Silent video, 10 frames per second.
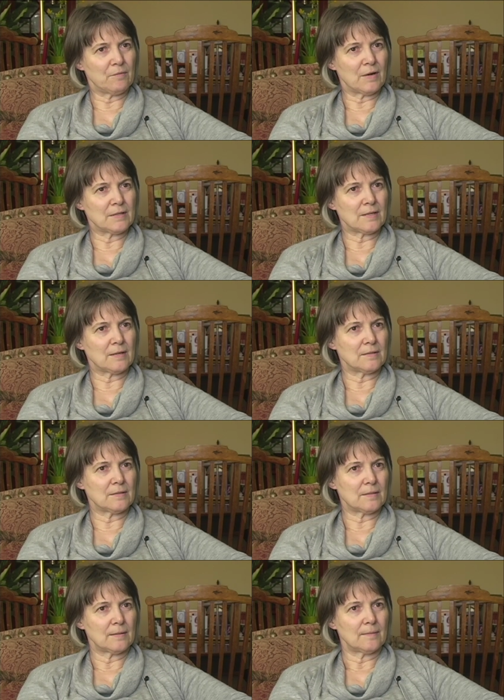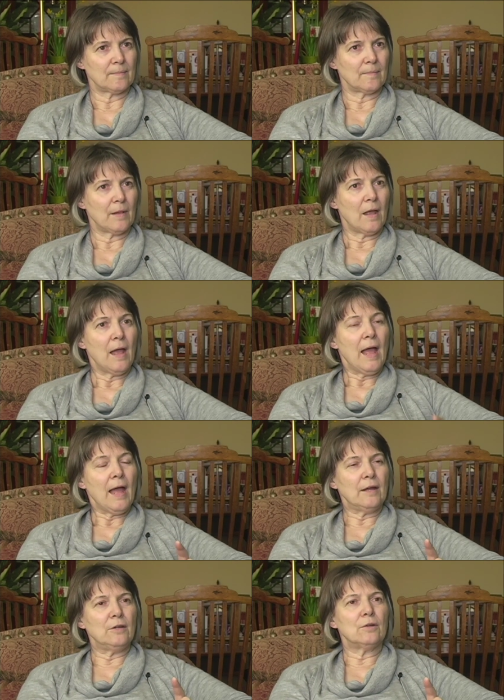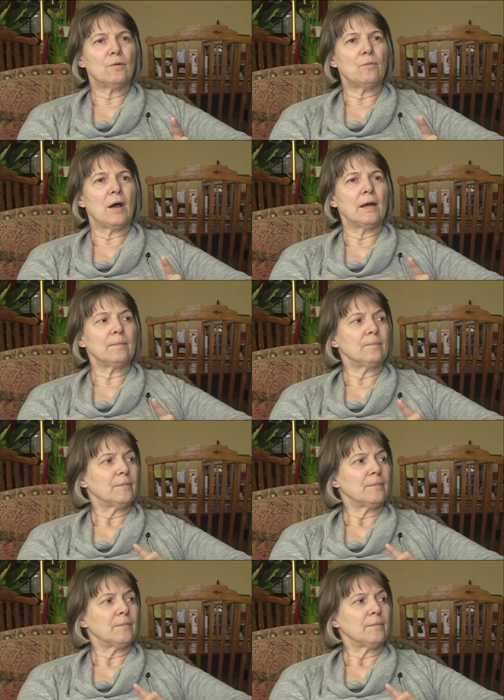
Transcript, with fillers: residents. And you know what?